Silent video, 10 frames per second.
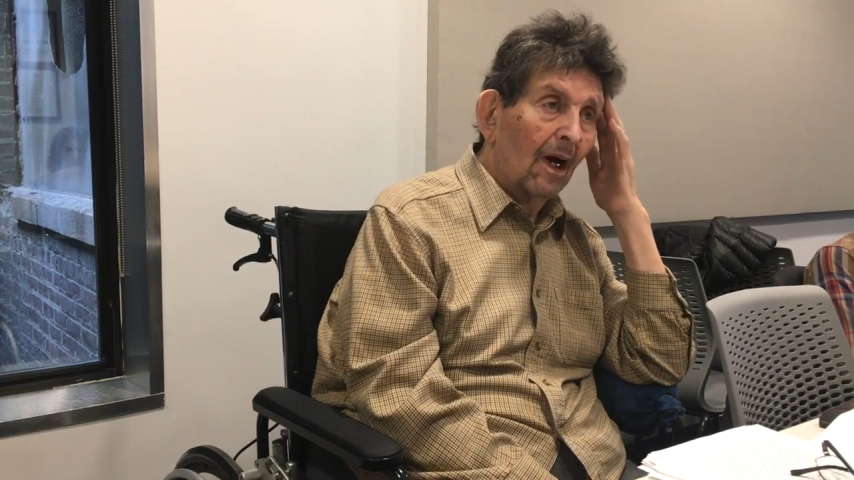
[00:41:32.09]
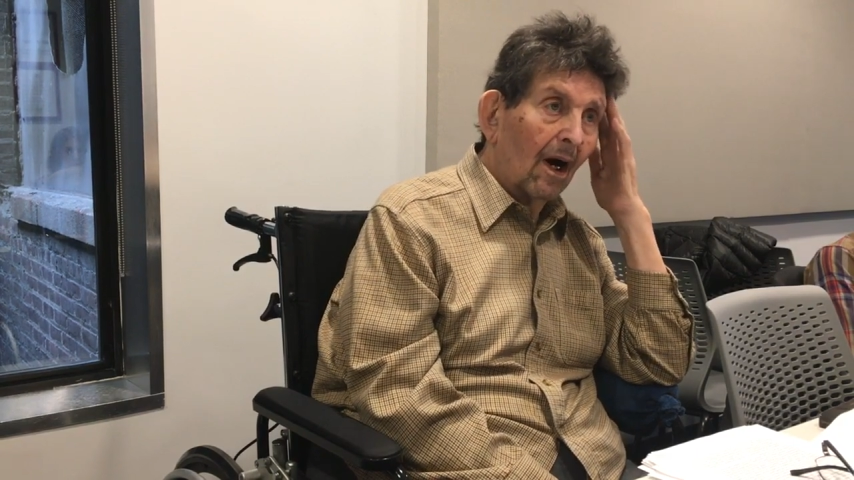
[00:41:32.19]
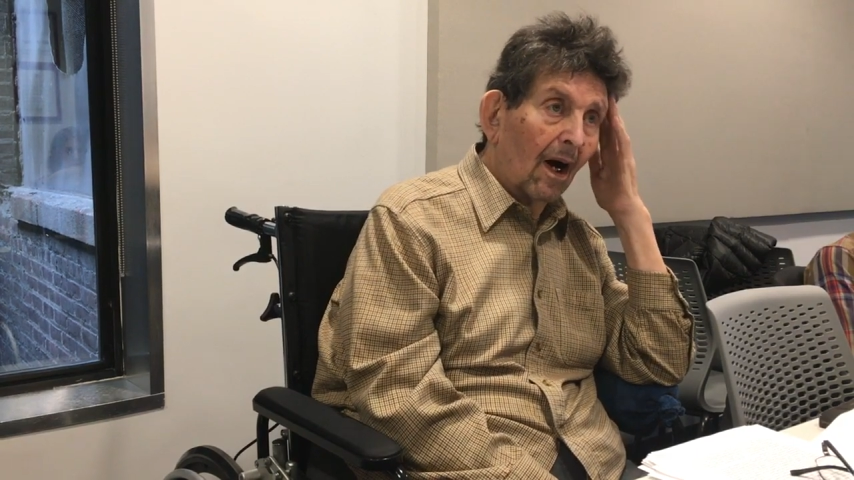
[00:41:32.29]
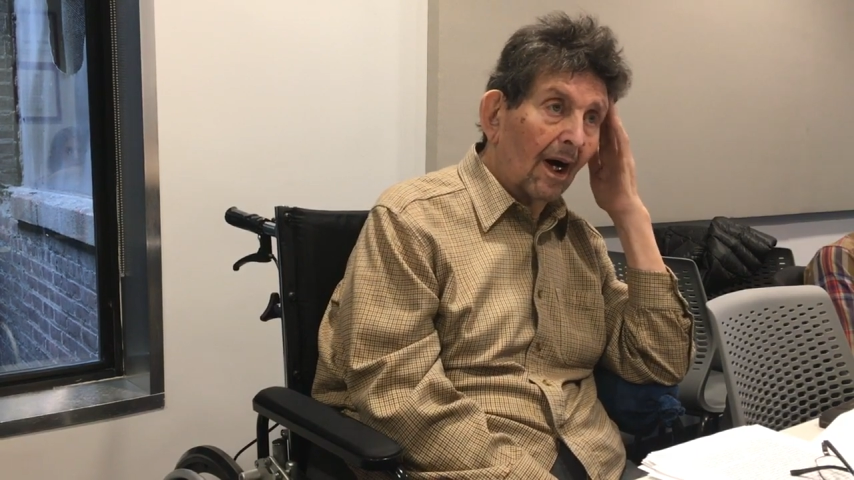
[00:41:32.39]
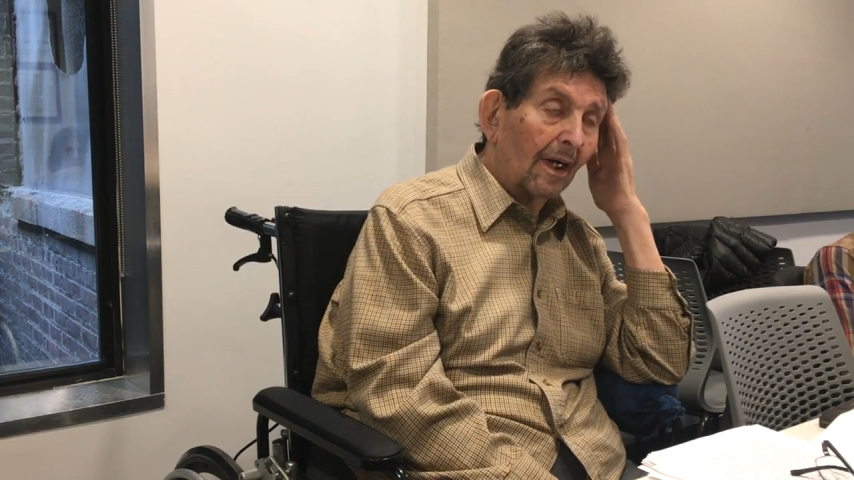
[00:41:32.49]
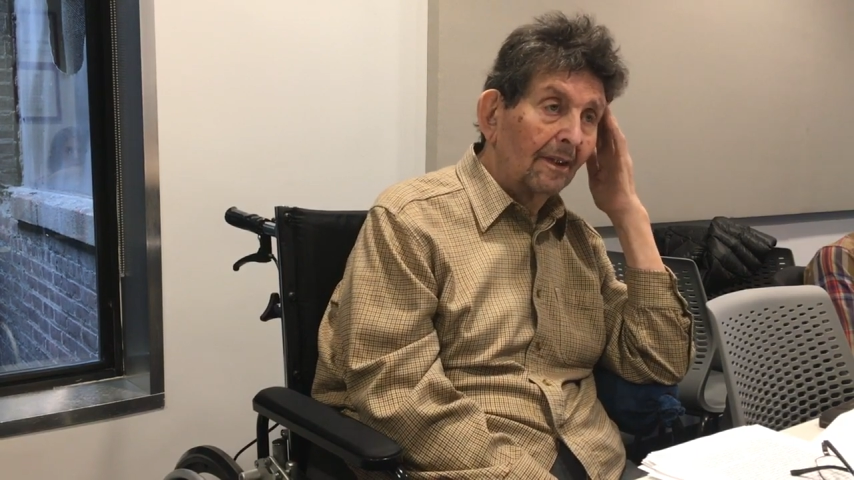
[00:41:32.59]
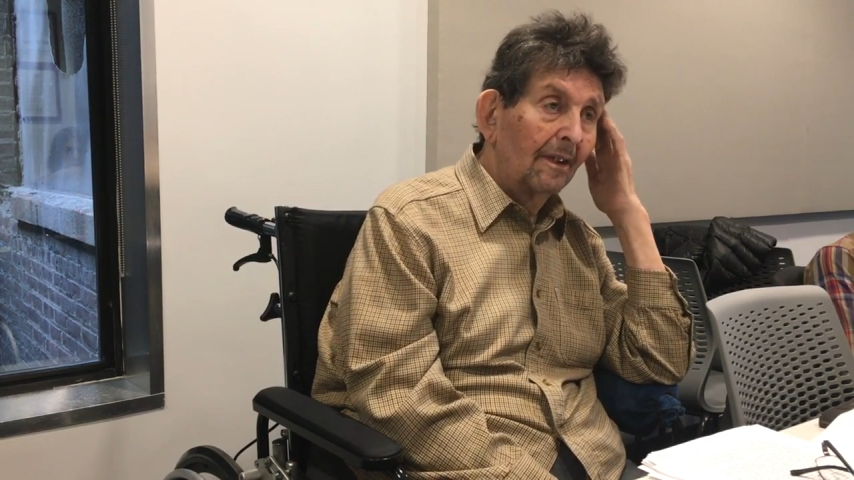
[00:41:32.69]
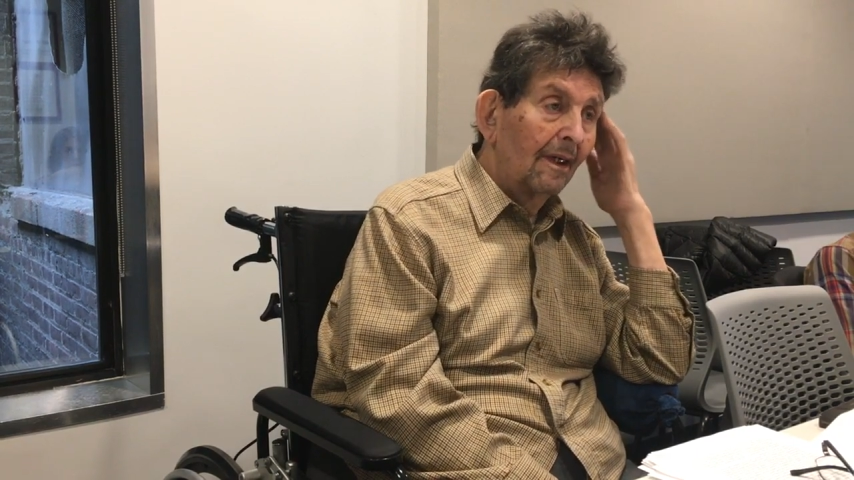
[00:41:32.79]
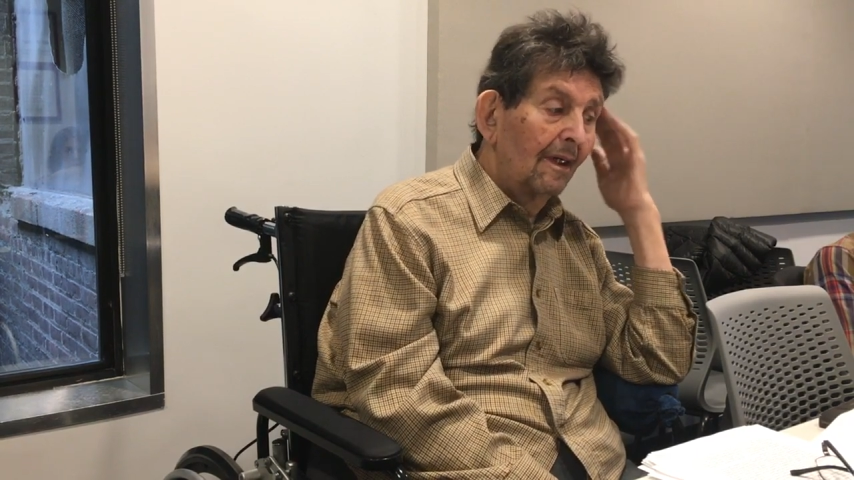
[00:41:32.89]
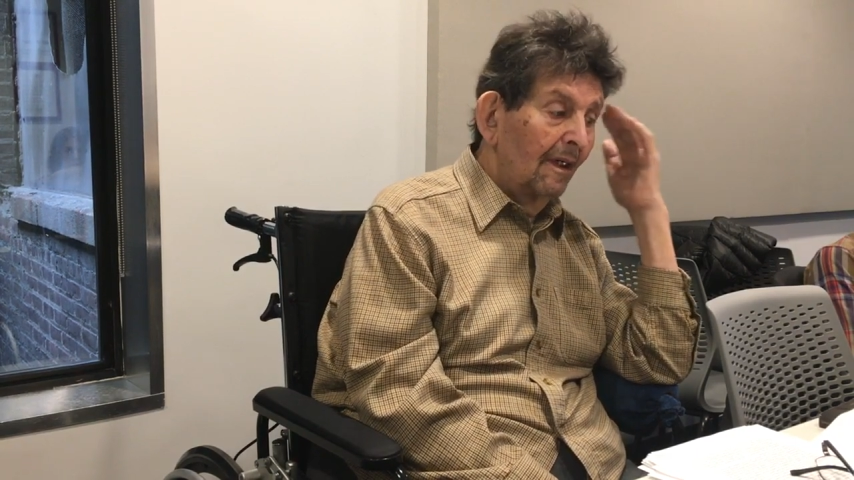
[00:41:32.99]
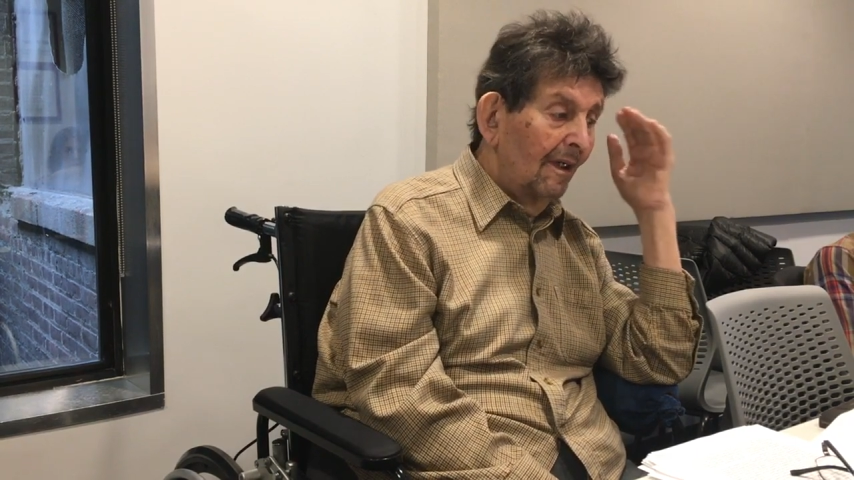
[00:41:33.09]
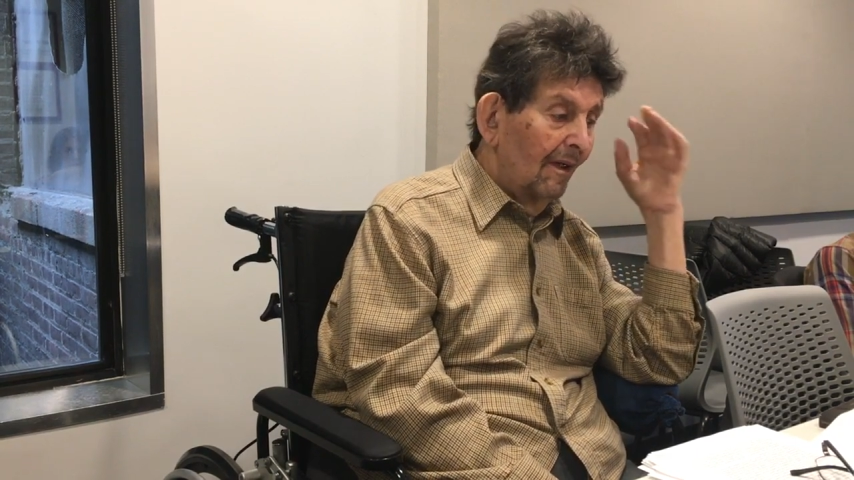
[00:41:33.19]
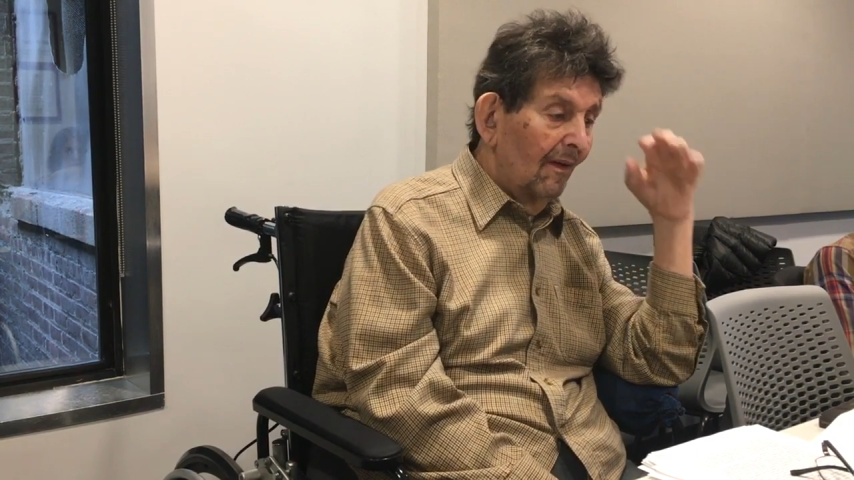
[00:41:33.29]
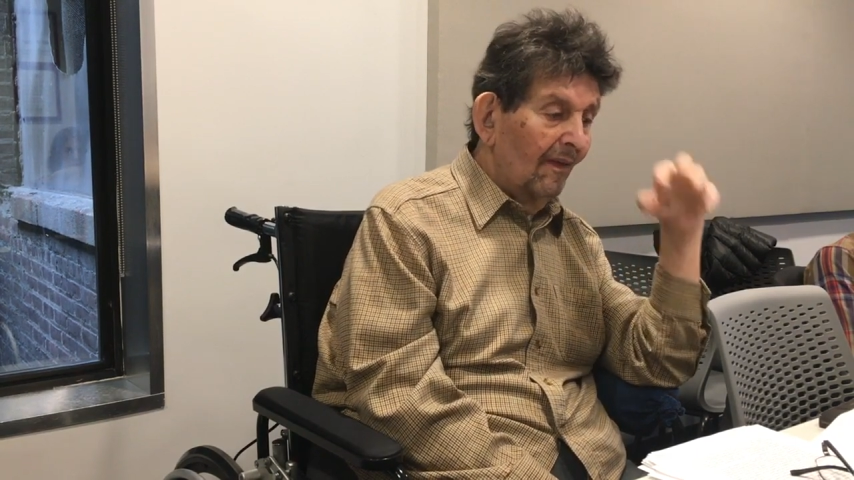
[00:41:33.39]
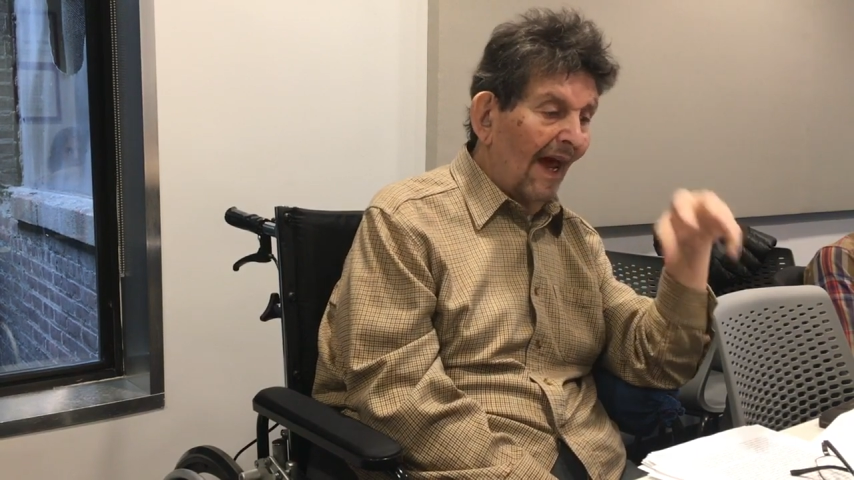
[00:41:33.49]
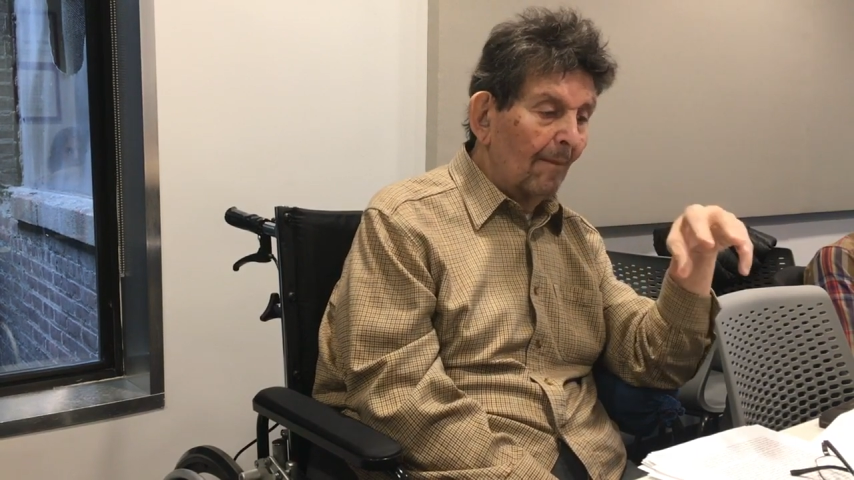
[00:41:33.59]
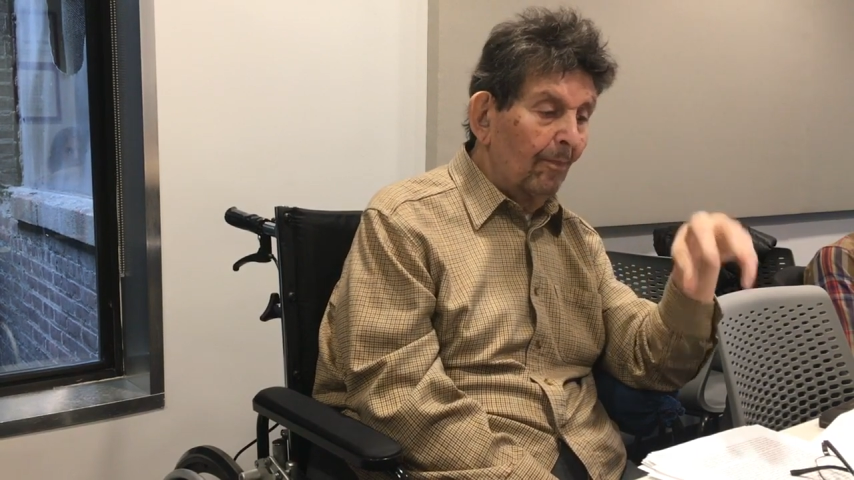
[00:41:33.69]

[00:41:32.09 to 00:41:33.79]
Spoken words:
on that